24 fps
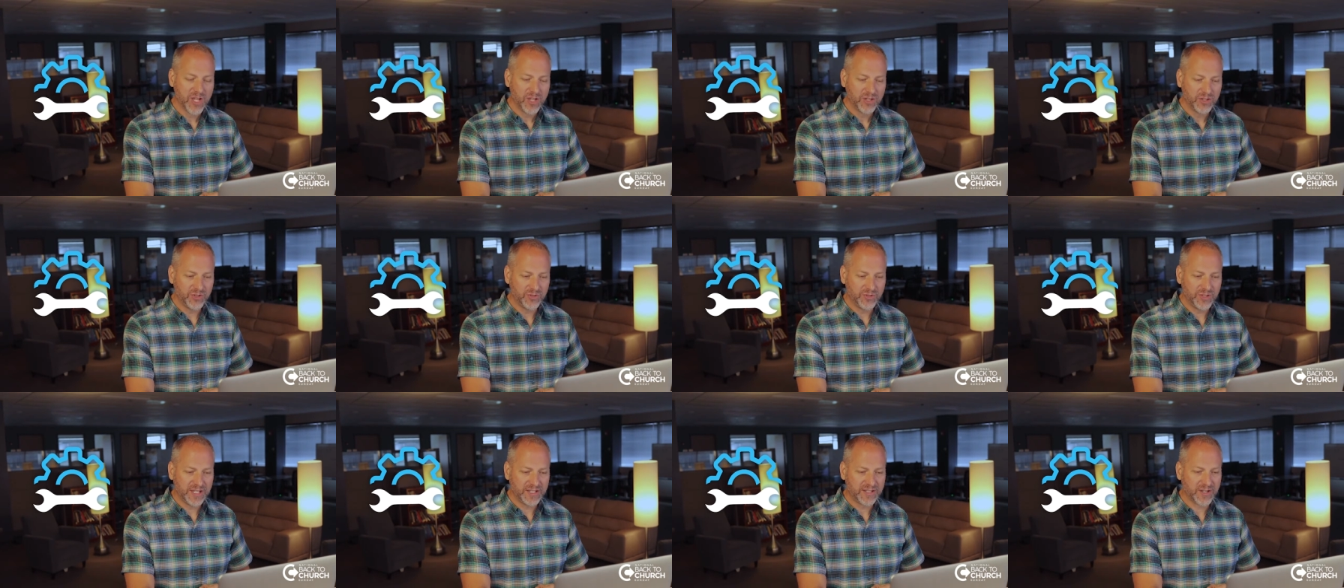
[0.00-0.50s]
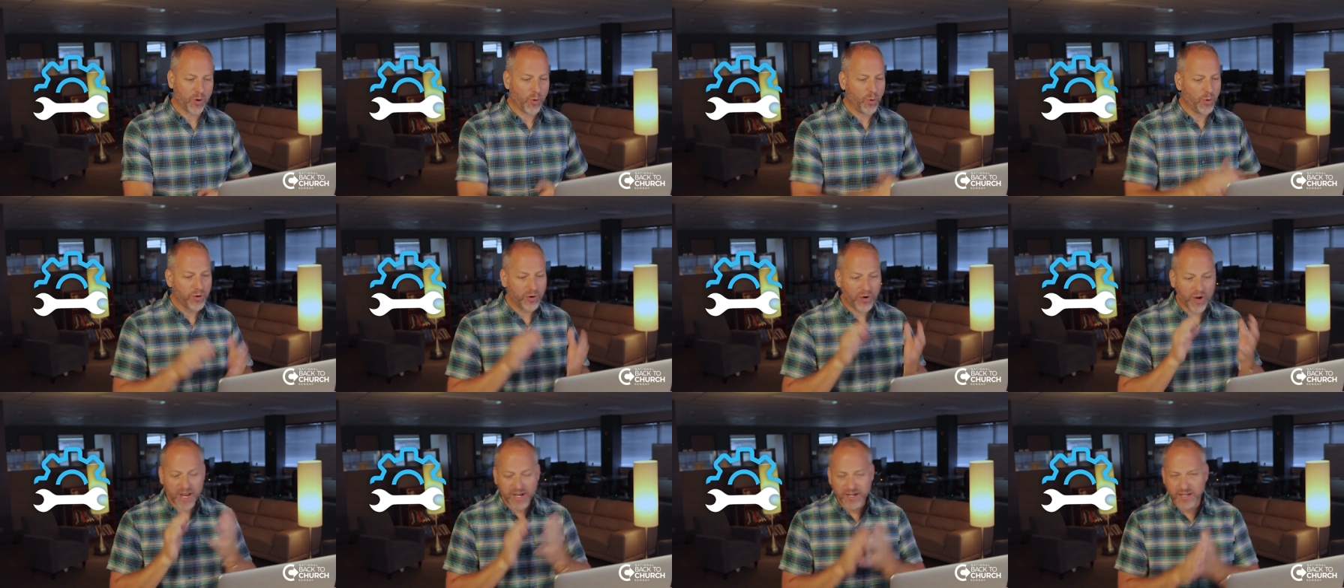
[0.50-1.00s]
You need to
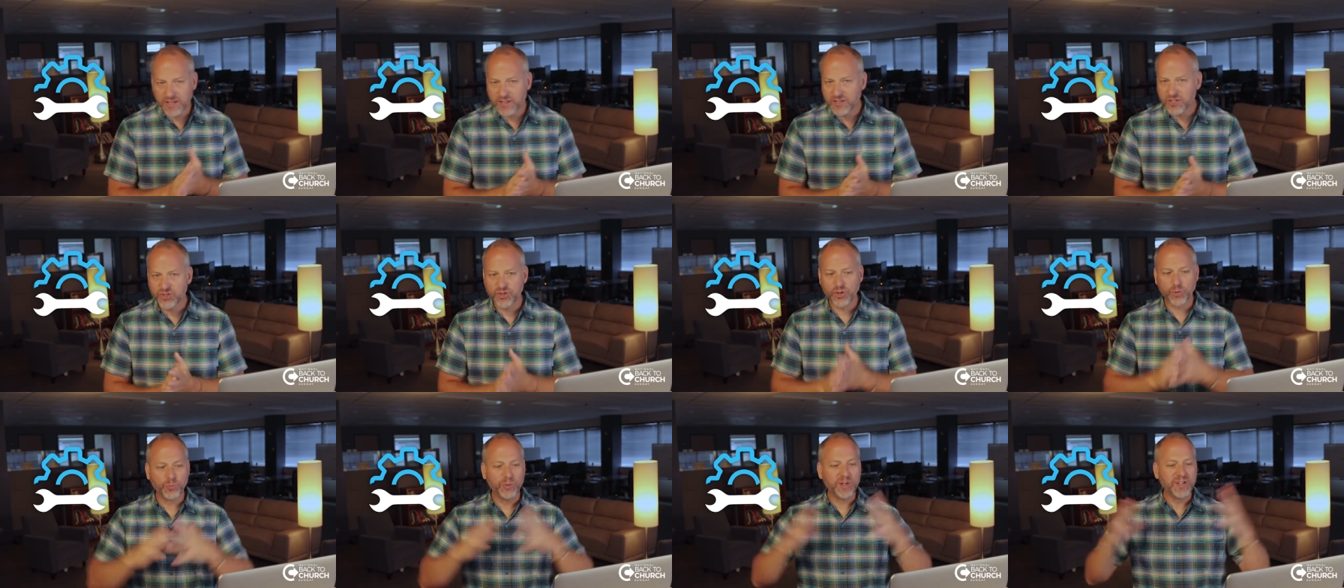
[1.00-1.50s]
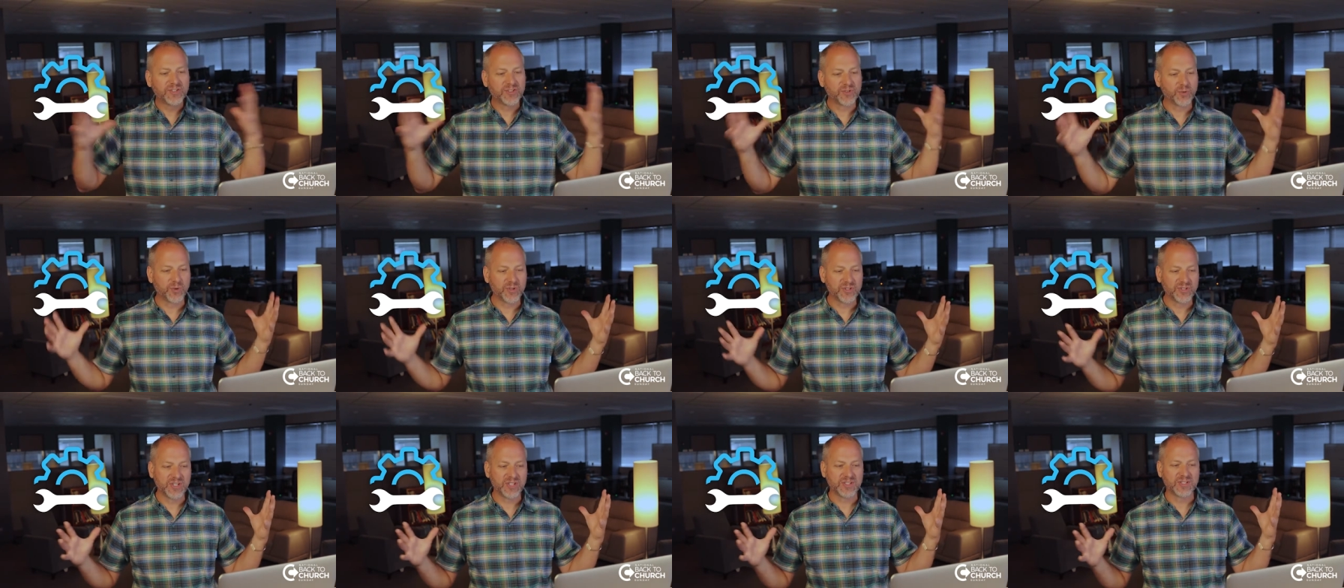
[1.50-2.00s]
order any additional
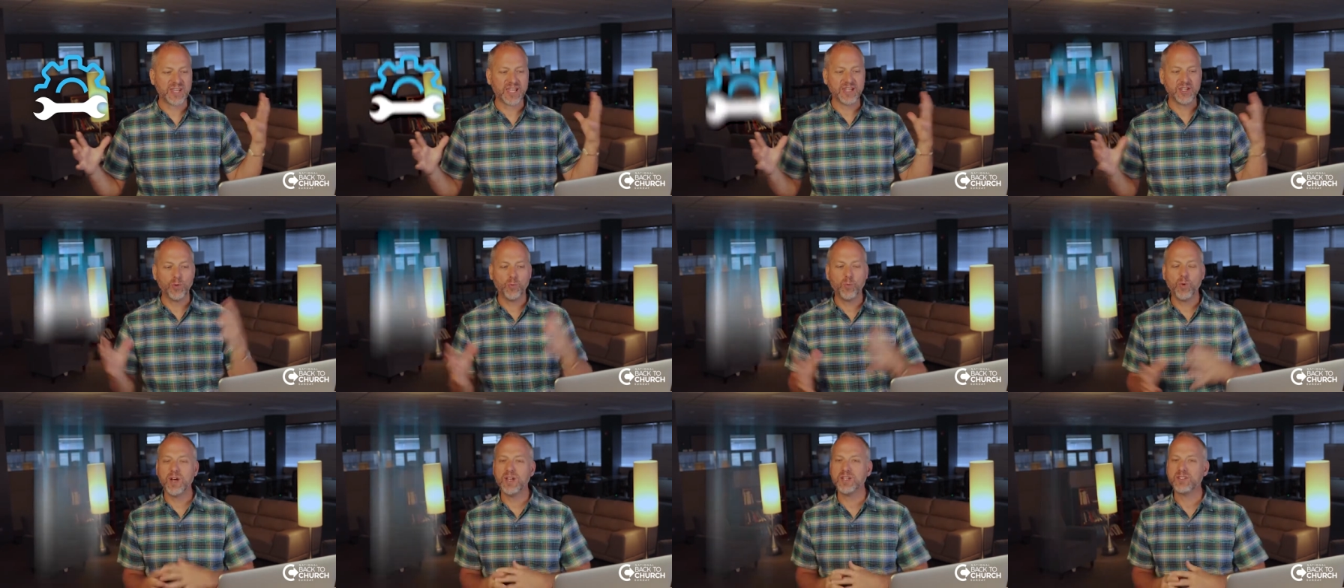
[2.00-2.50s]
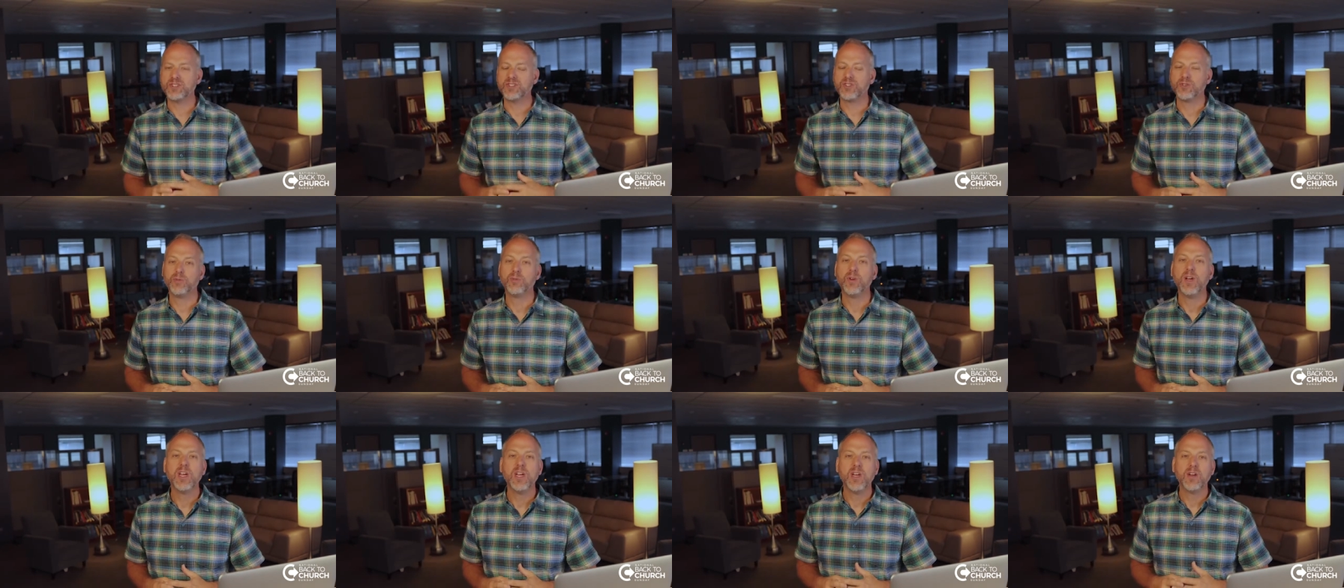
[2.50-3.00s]
resources that you want
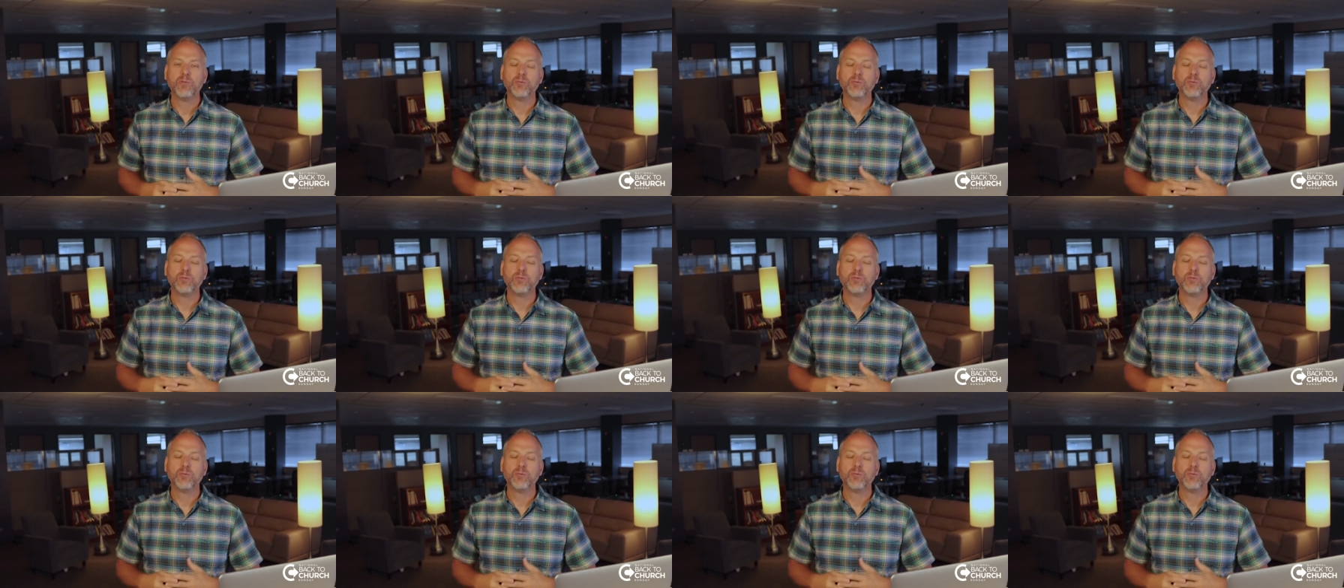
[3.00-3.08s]
to